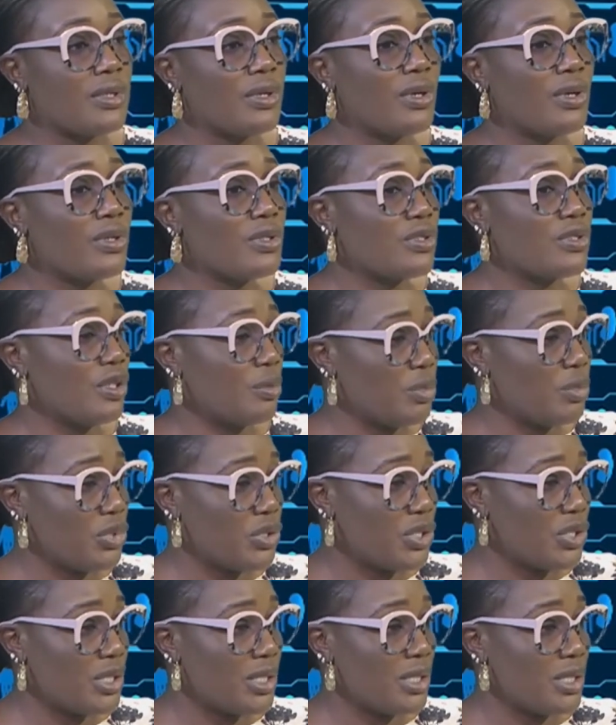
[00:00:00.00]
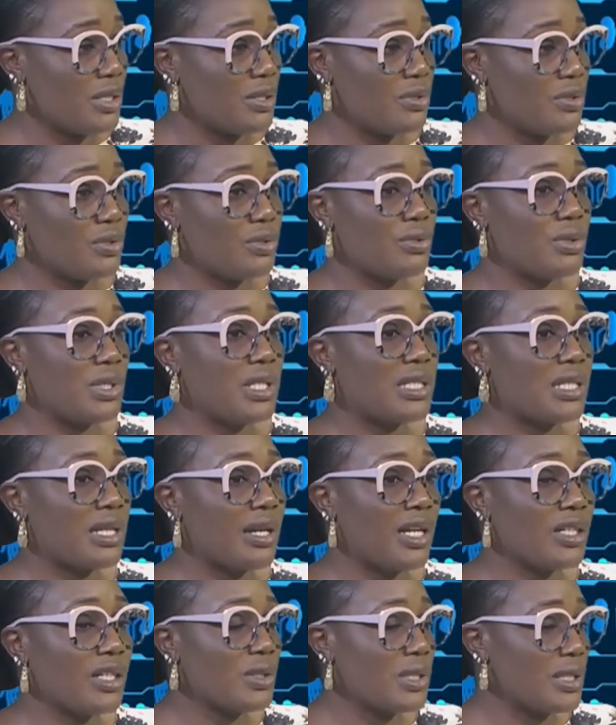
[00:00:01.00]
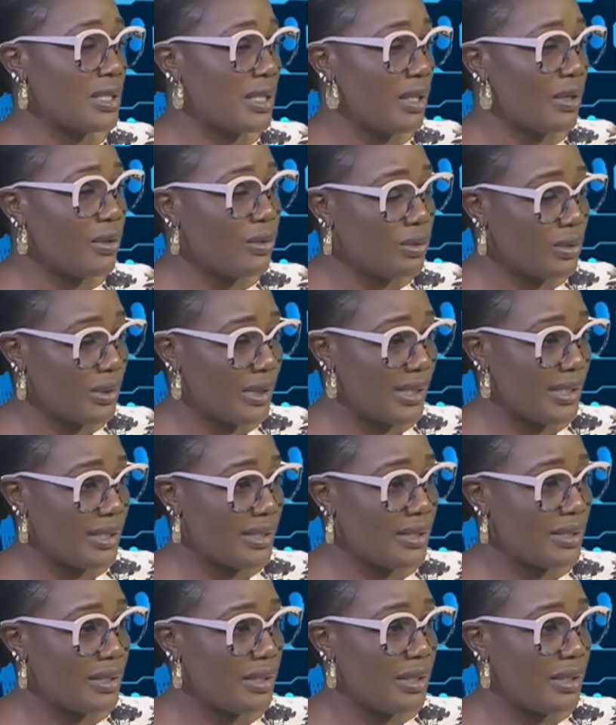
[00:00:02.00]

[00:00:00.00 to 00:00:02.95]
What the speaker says: us the opportunity to interact stakeholders